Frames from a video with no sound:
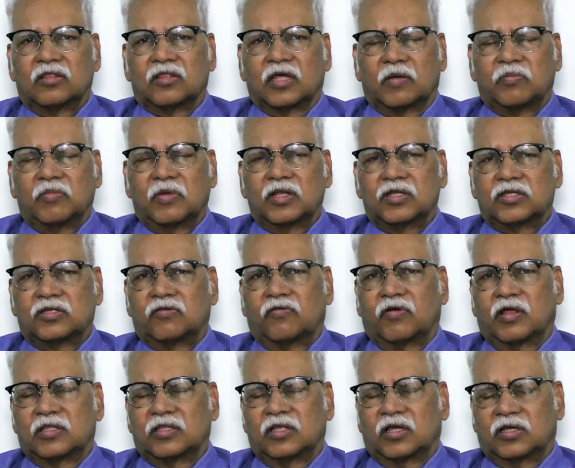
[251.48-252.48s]
That means
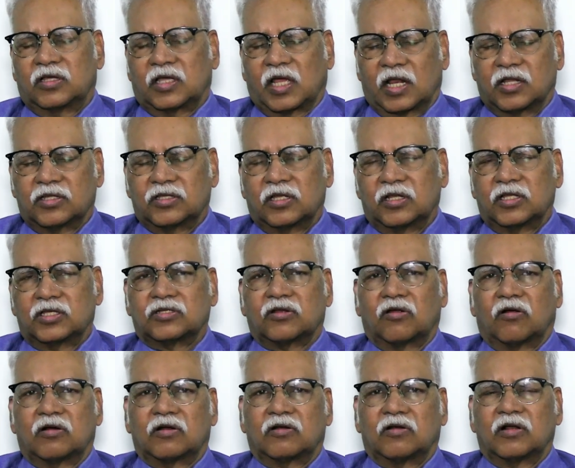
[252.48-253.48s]
when the cancer is
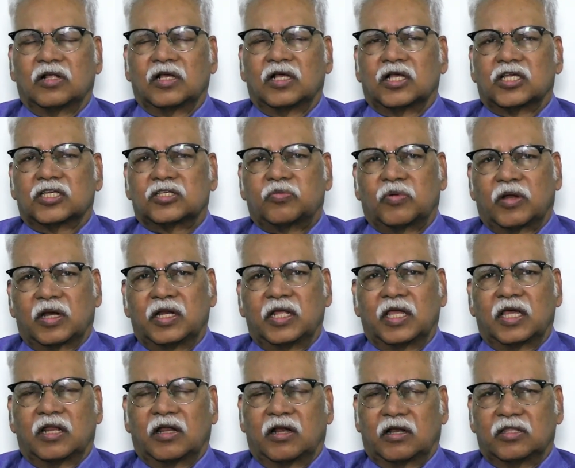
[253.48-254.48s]
not spread
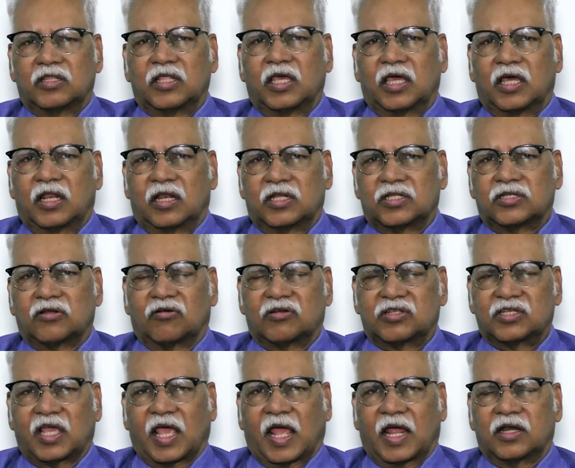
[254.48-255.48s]
here and there, it's
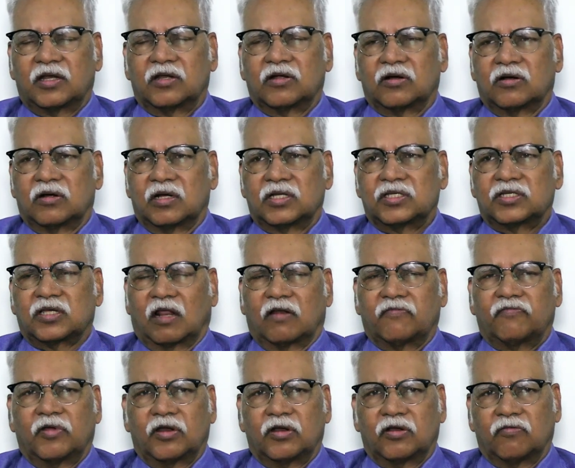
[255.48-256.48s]
not scattered, it's
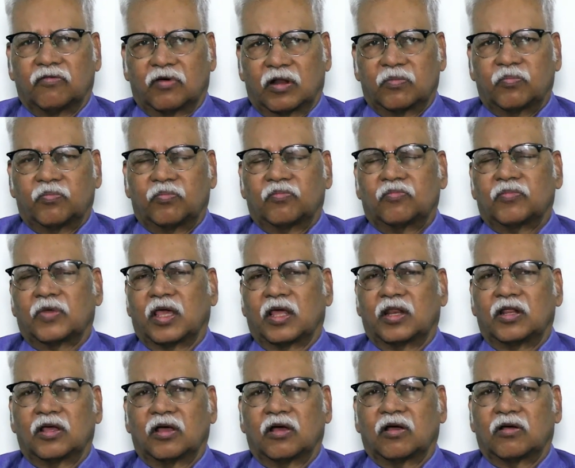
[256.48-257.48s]
confined to one
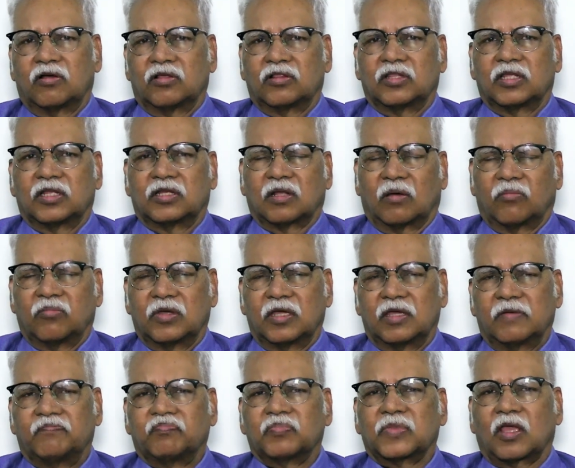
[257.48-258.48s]
area in the
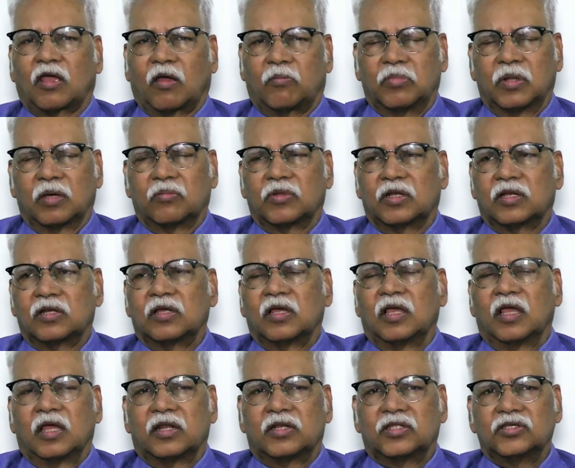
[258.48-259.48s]
tummy, abdomen.
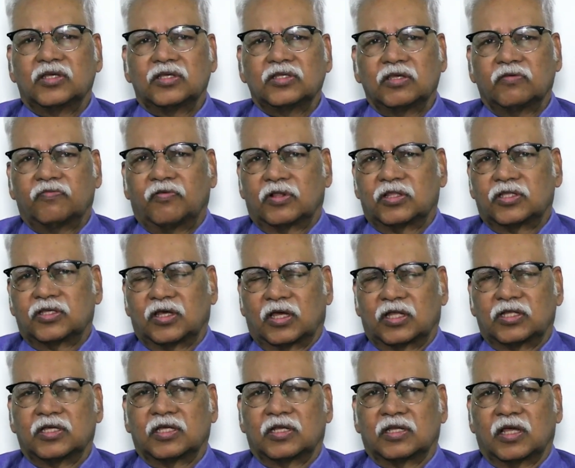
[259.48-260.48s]
It is easy for the
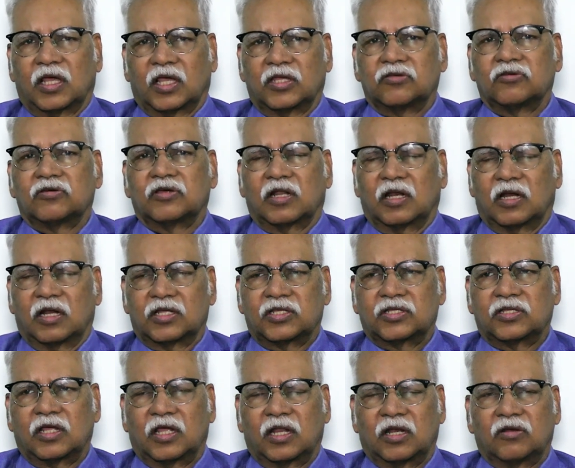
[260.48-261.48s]
surgeon, as you can
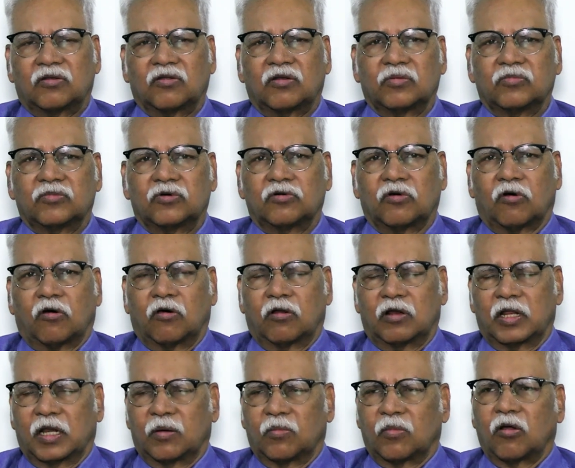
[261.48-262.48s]
understand, to remove
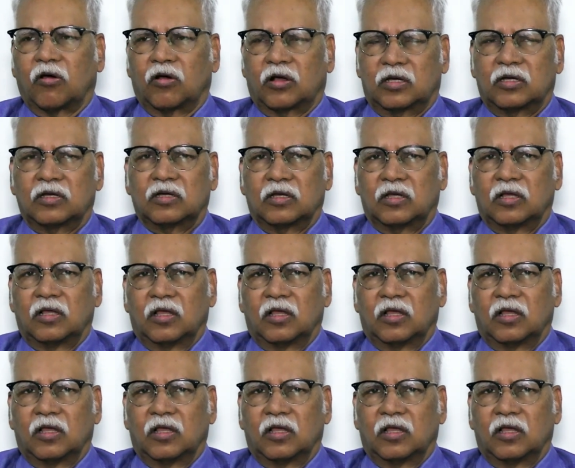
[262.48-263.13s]
all en bloc.